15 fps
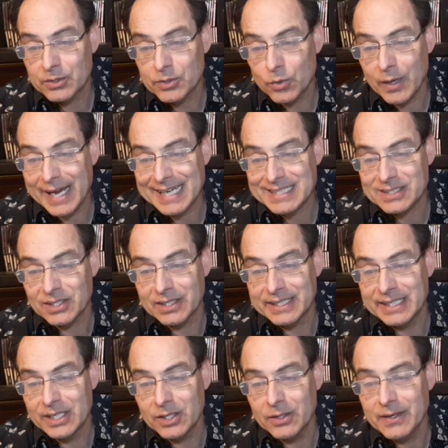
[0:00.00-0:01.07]
tracks on
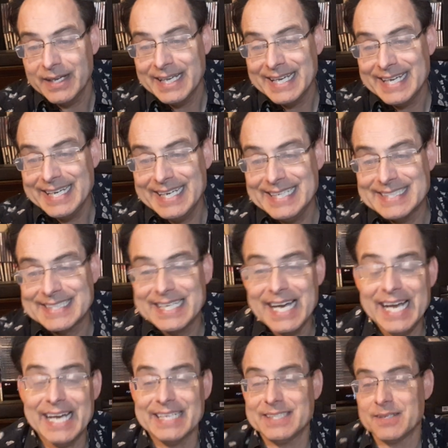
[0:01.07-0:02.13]
here, he's
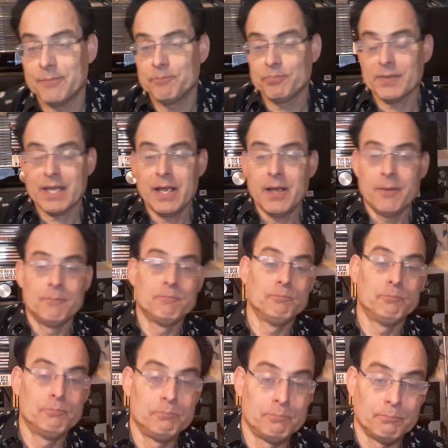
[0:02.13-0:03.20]
got
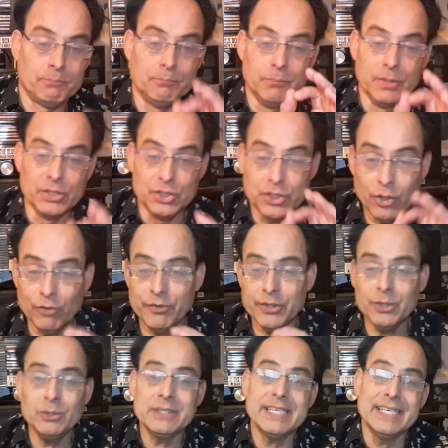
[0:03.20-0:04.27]
Joe
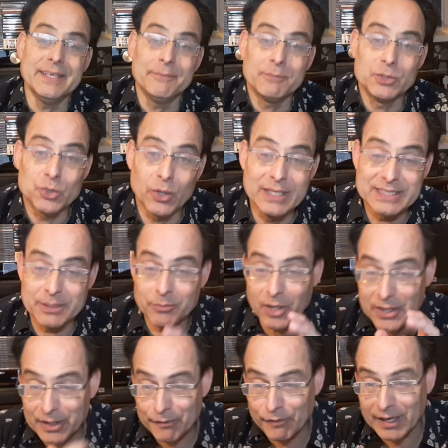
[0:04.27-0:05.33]
Venuti joins him
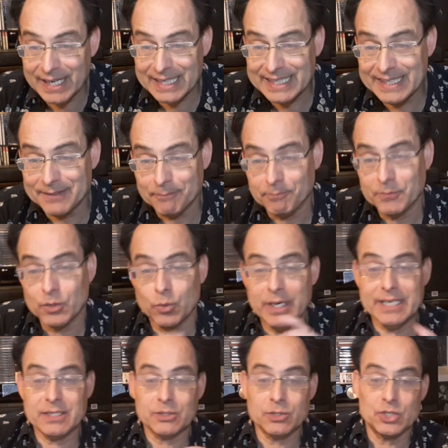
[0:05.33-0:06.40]
on the violin,
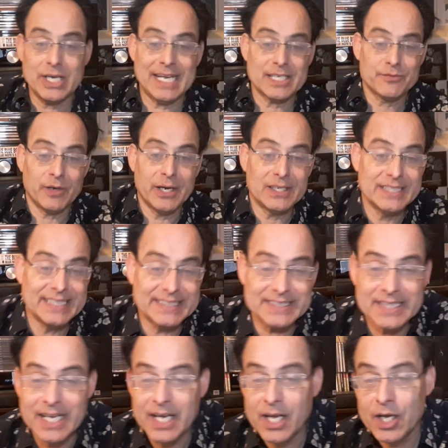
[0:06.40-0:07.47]
great jazz
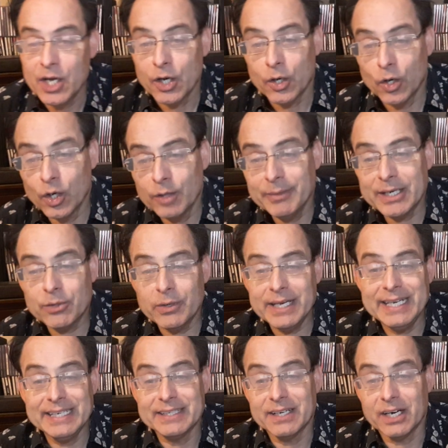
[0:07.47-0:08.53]
violinist, Herbie
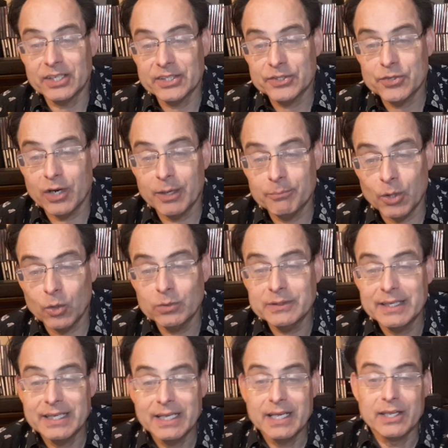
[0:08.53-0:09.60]
Green on the
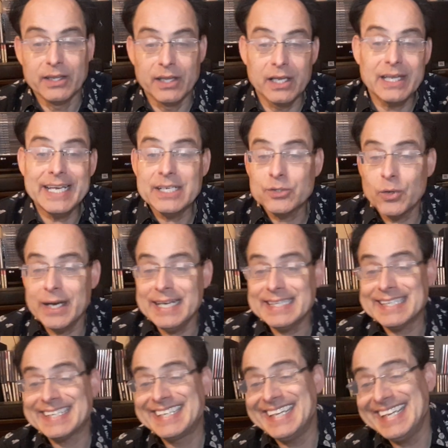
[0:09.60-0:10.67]
trombone, the late
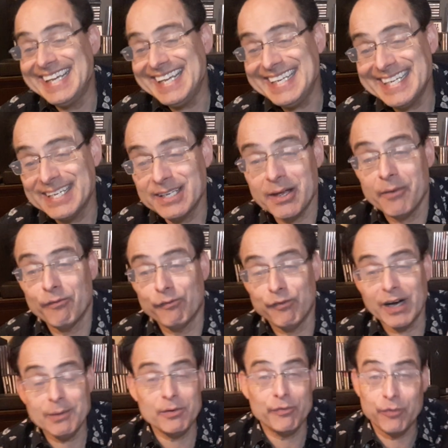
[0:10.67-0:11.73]
great Canadian
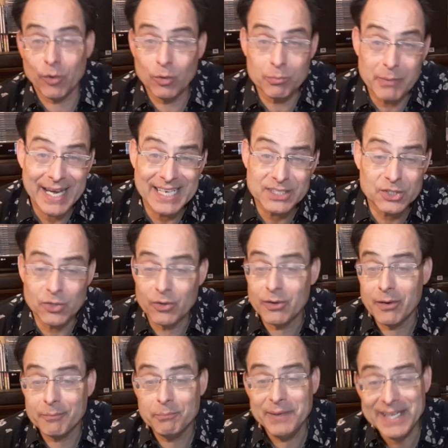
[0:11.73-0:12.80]
vibraphone
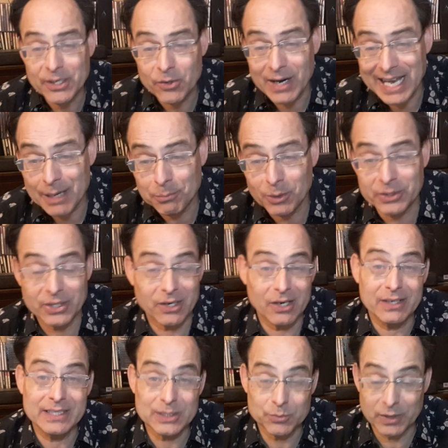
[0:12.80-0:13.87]
master, Peter
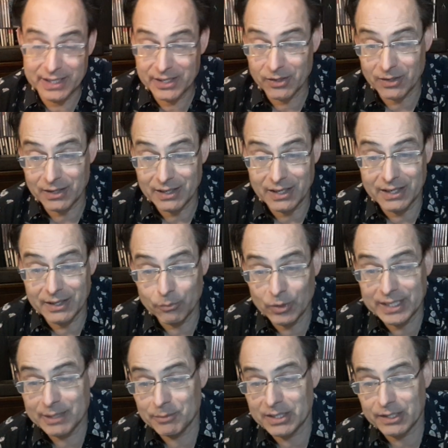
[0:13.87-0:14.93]
Appleyard is with him
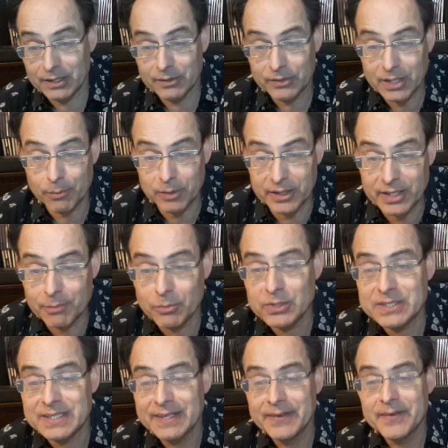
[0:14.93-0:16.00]
on a couple of
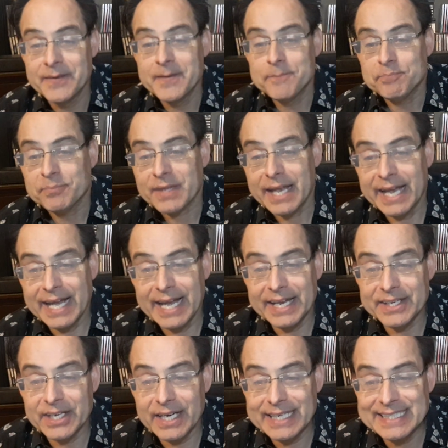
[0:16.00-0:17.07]
numbers,
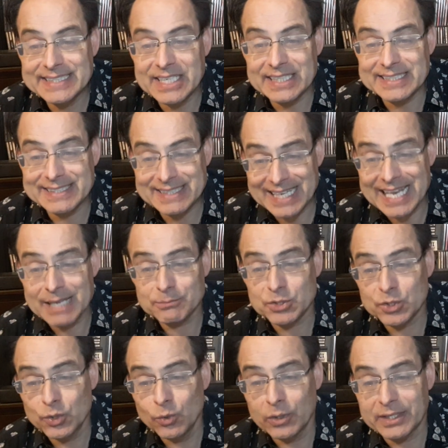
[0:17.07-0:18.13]
and he's got Slam
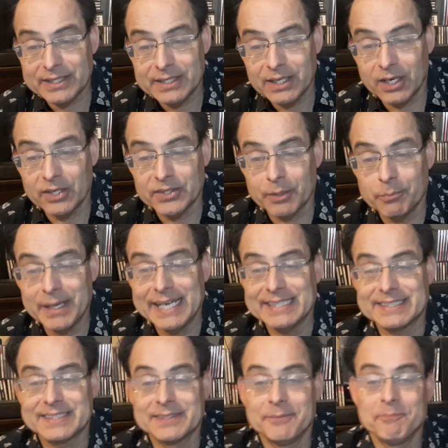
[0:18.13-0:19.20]
Stewart on the
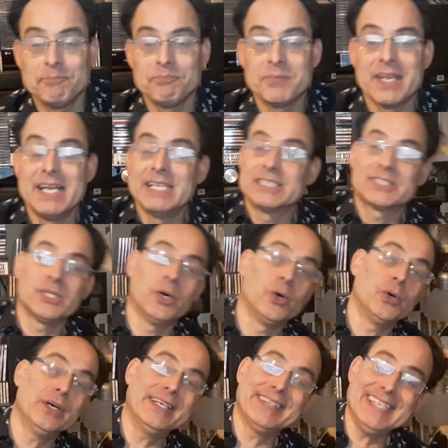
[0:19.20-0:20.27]
bass.
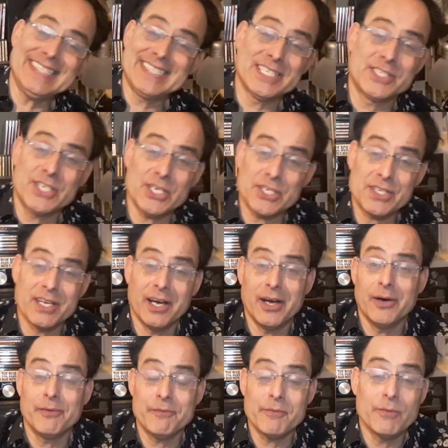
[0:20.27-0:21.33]
So this is just
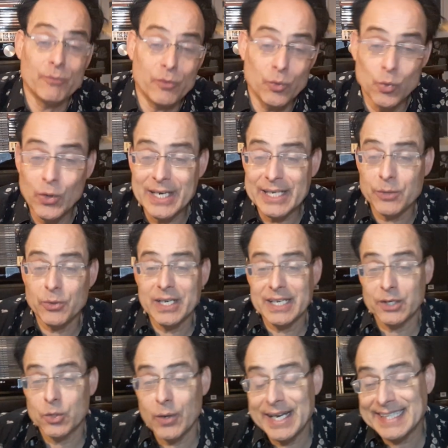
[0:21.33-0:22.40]
a really,
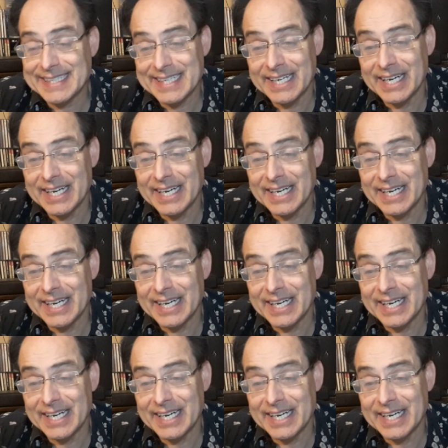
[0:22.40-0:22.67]
really great